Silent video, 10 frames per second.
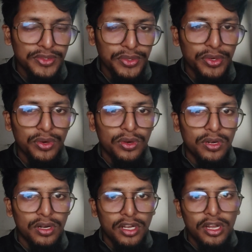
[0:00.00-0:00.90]
product
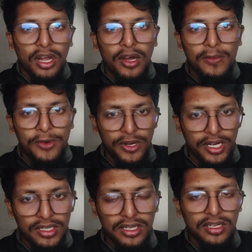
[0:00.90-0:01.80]
to predict
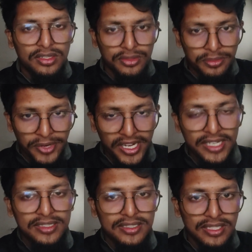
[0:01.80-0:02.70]
the
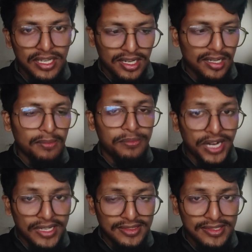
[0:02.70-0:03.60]
prices,
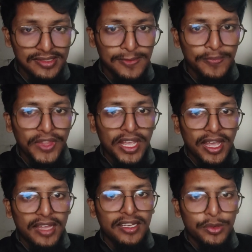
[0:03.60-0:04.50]
and you are
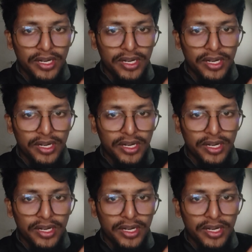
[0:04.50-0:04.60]
excluding them.